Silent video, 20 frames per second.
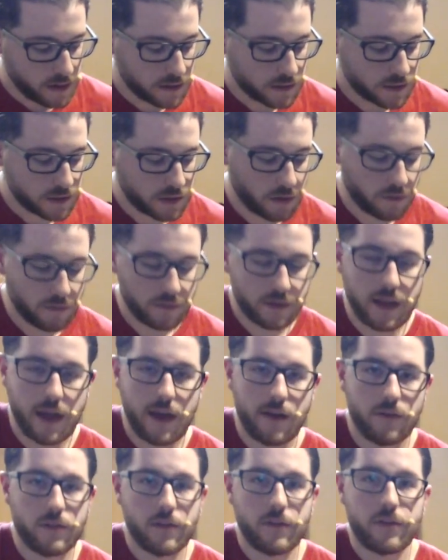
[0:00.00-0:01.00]
So
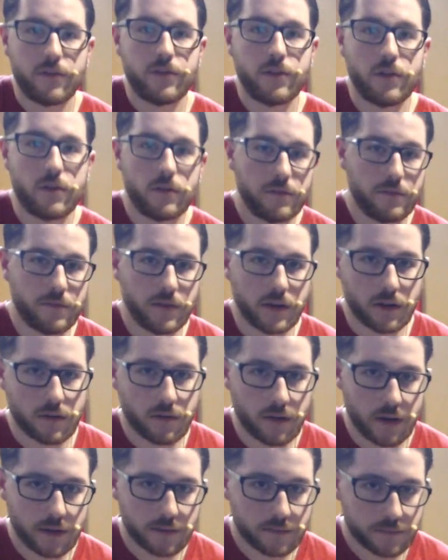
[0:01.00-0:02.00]
now the 3rd
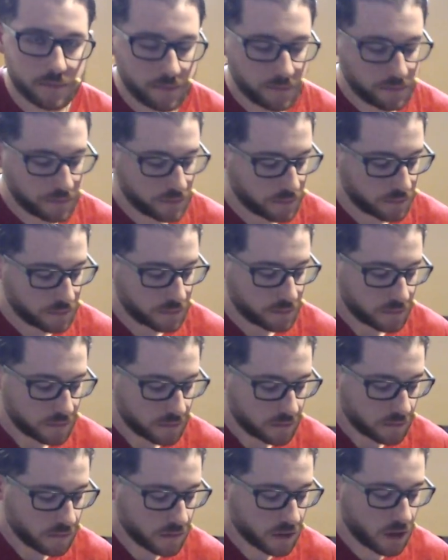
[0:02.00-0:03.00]
fingering.
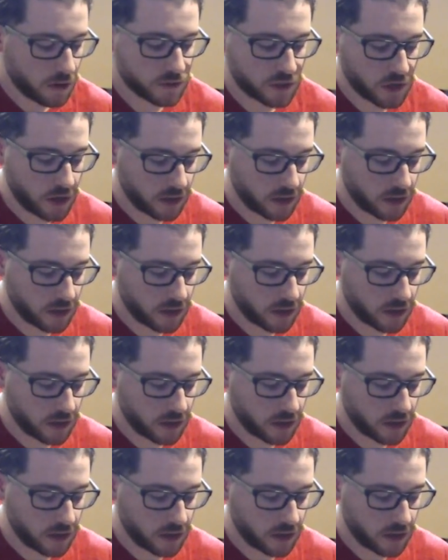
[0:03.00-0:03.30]
Oh, sorry.